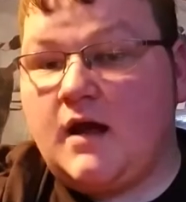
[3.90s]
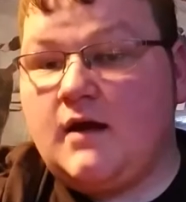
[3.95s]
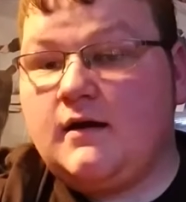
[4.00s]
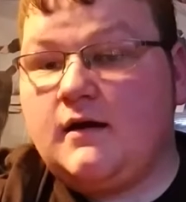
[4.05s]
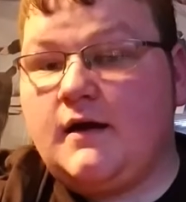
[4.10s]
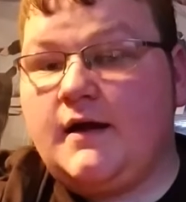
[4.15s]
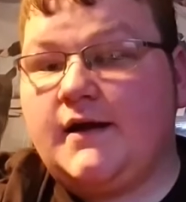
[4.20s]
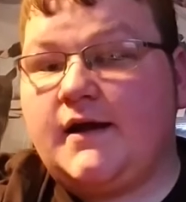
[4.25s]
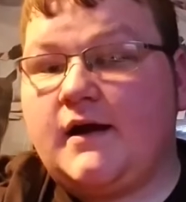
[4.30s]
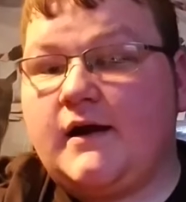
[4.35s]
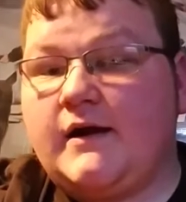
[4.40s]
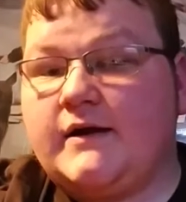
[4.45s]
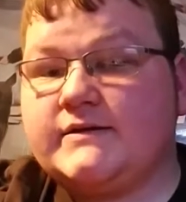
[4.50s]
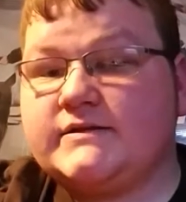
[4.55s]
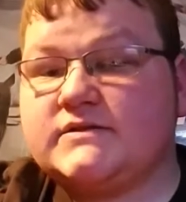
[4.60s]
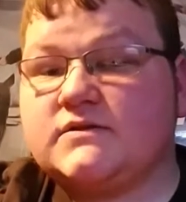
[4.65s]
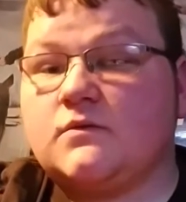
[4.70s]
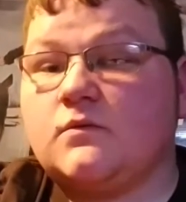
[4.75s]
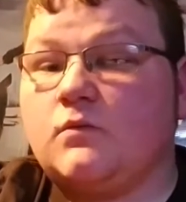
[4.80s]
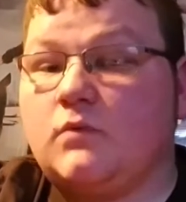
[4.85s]
Hey
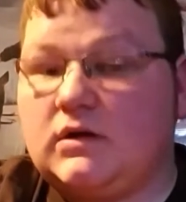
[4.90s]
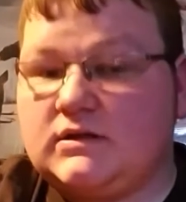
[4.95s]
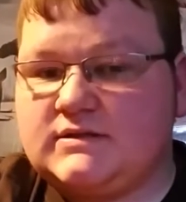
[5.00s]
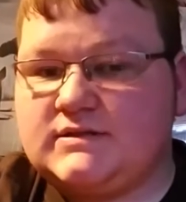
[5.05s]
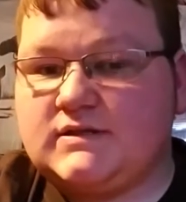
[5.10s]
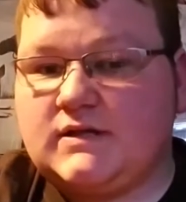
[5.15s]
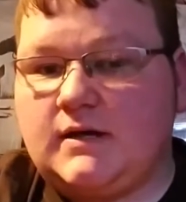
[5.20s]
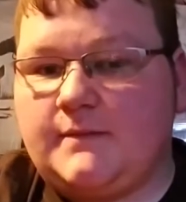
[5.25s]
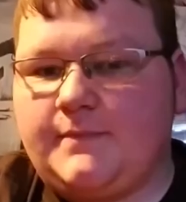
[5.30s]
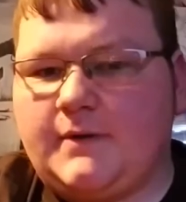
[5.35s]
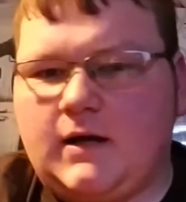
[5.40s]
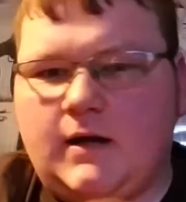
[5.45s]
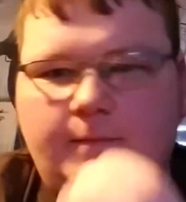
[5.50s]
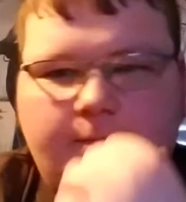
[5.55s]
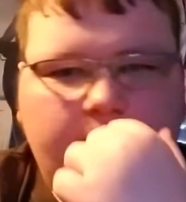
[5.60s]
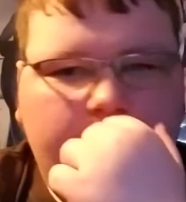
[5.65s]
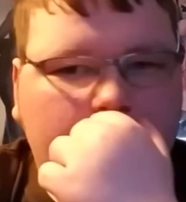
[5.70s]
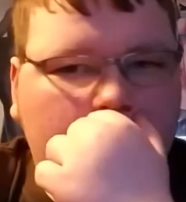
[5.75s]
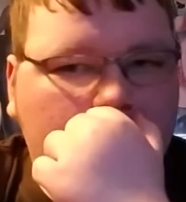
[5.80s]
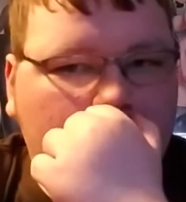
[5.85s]
guys, what's up? I'm
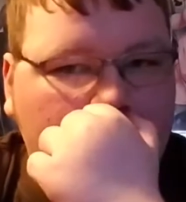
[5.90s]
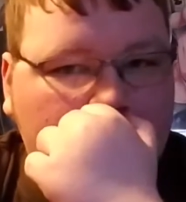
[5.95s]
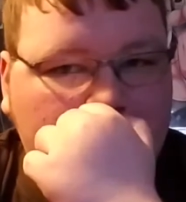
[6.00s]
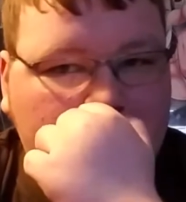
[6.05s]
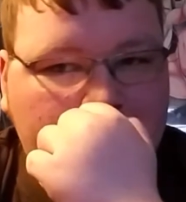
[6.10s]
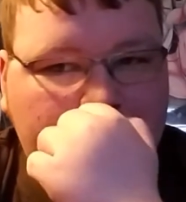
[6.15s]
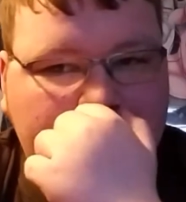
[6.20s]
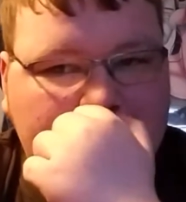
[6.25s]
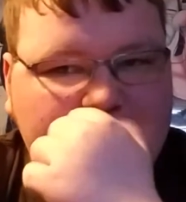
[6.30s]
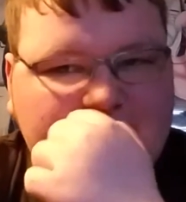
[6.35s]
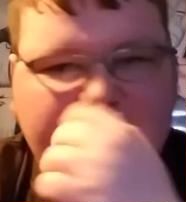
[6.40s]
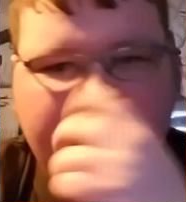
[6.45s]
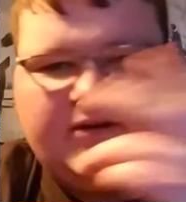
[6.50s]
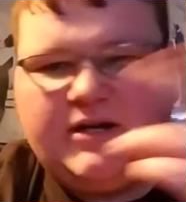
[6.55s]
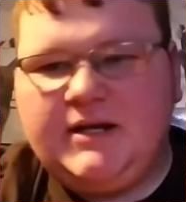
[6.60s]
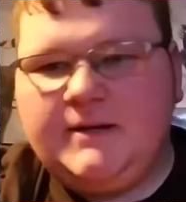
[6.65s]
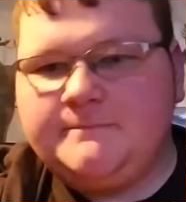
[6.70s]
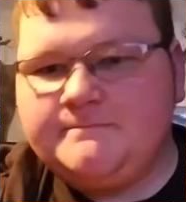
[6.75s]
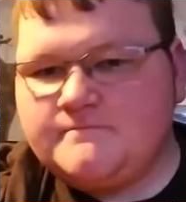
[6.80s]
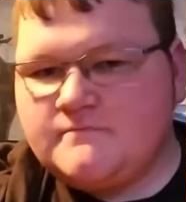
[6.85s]
here with Bluray
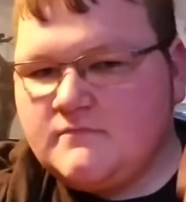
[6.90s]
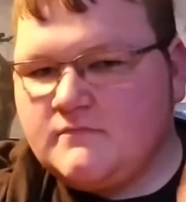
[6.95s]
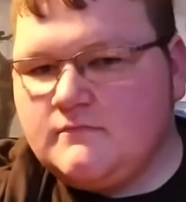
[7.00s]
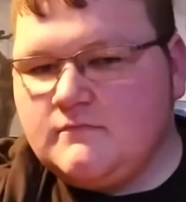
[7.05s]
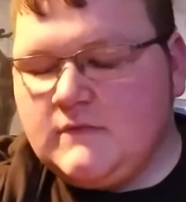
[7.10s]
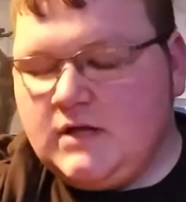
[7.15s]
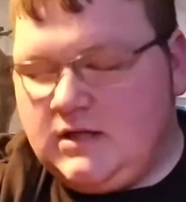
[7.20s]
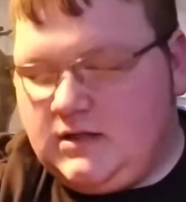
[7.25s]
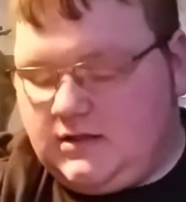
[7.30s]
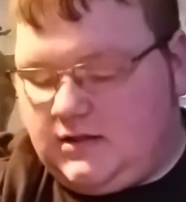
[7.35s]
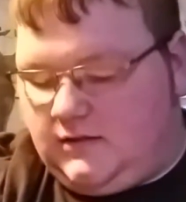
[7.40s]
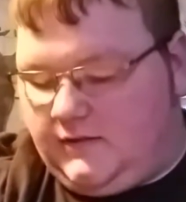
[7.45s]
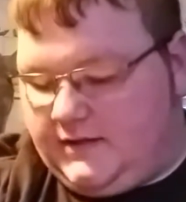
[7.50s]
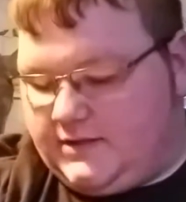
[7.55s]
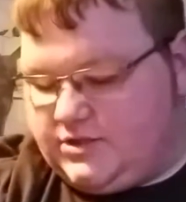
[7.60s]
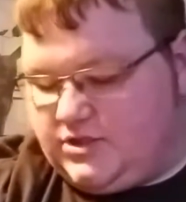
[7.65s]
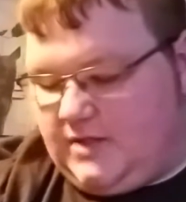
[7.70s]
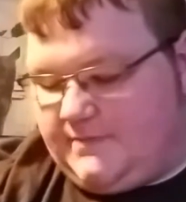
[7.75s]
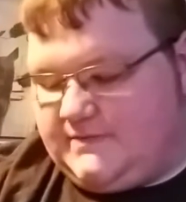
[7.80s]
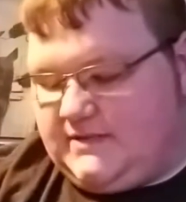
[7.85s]
DVD
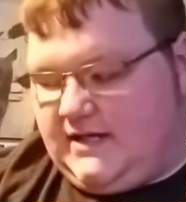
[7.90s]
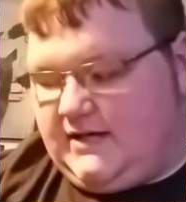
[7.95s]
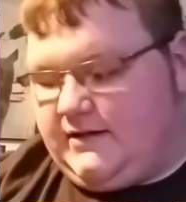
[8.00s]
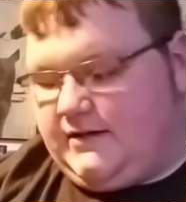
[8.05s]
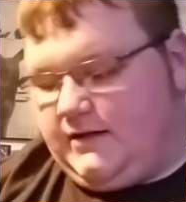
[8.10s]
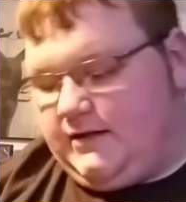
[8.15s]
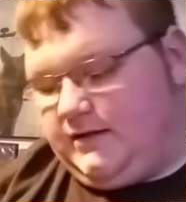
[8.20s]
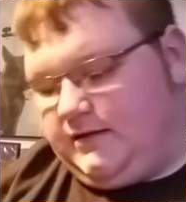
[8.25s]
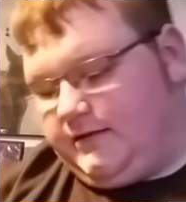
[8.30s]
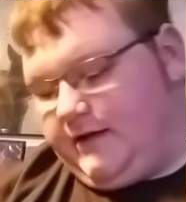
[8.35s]
collection update.